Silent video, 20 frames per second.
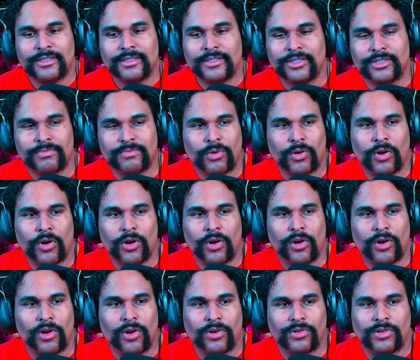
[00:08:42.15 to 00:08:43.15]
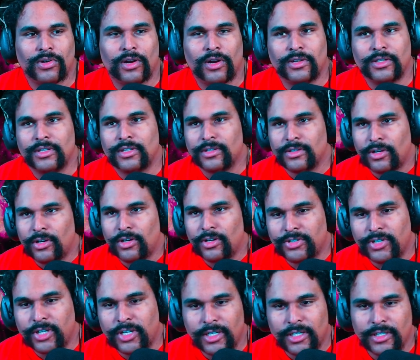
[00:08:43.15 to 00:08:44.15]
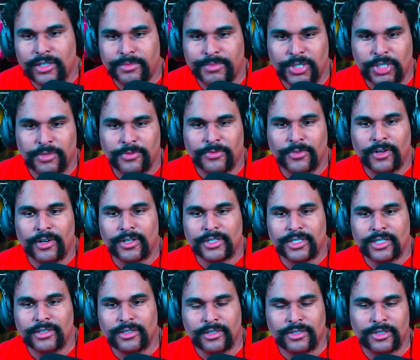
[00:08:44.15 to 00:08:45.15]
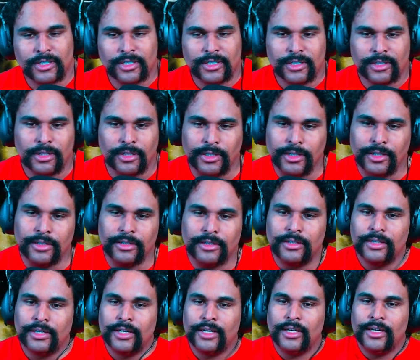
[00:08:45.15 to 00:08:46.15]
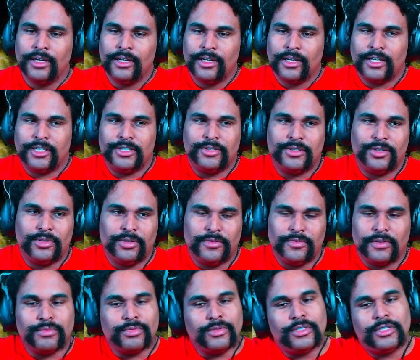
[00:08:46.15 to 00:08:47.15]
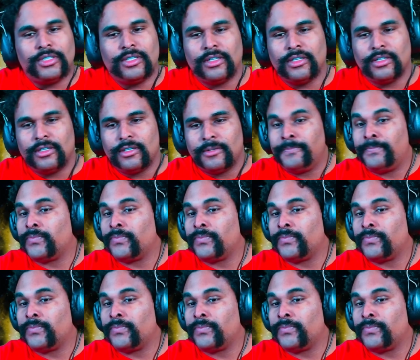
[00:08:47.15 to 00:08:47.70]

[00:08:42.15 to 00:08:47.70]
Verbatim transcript: just they're all trying to a bunch of frogs out there trying to get laid, and you don't even appreciate it.